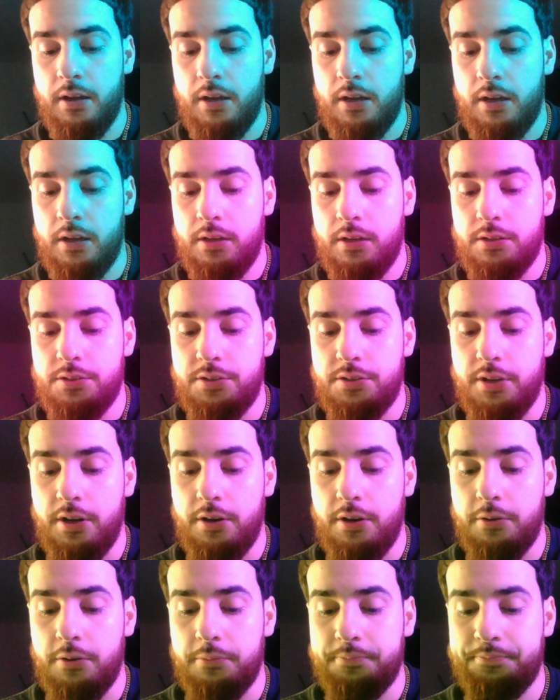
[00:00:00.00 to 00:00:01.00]

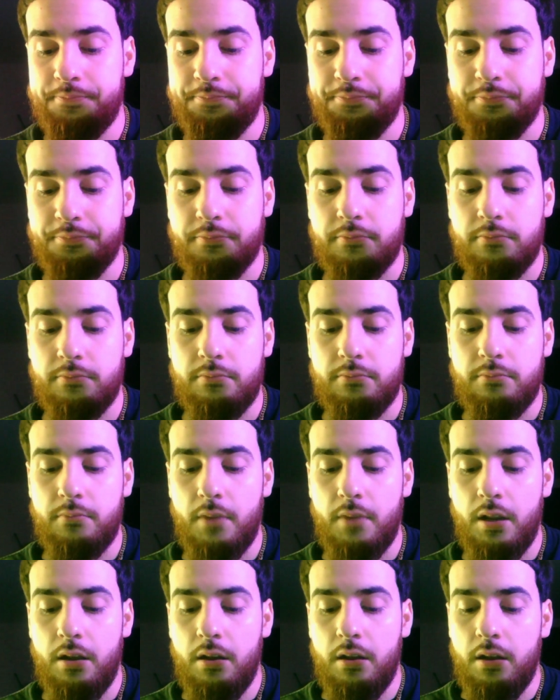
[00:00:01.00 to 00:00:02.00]
so
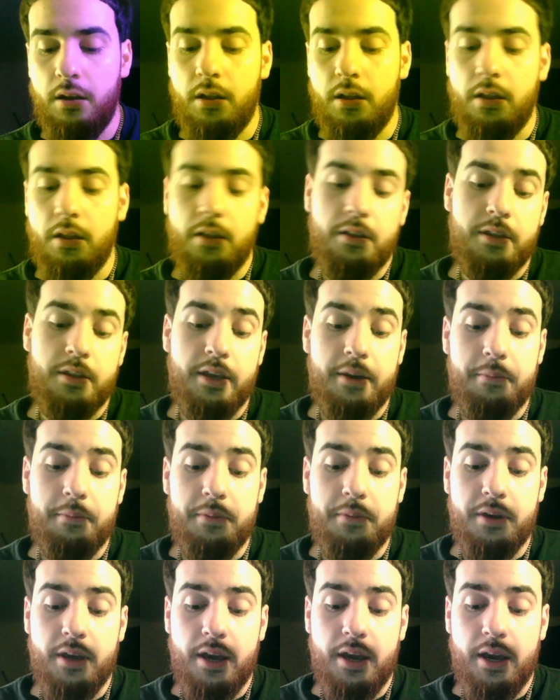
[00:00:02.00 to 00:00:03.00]
the
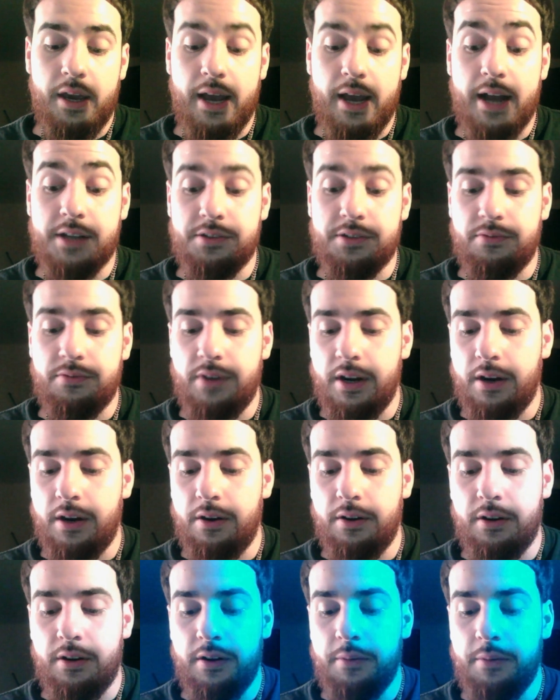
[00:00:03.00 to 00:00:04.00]
NBA has a record
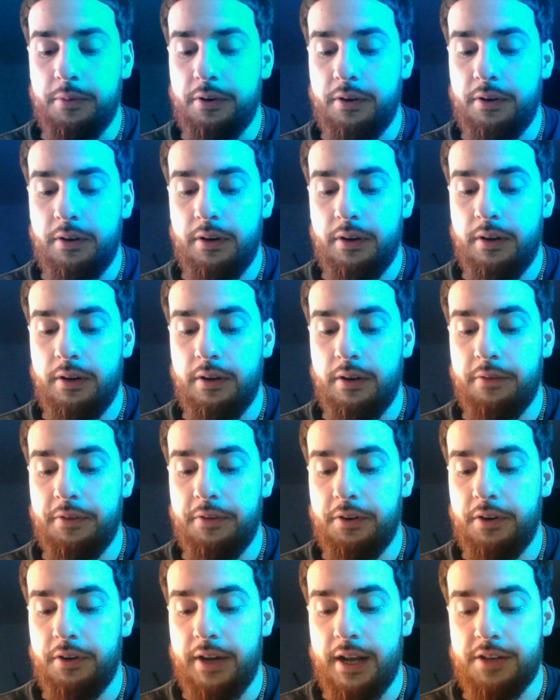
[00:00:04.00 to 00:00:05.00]
number of
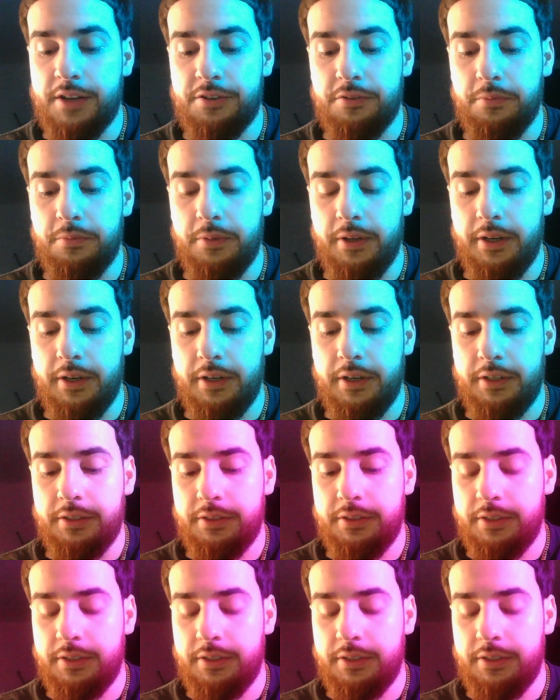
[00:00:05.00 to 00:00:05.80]
international players,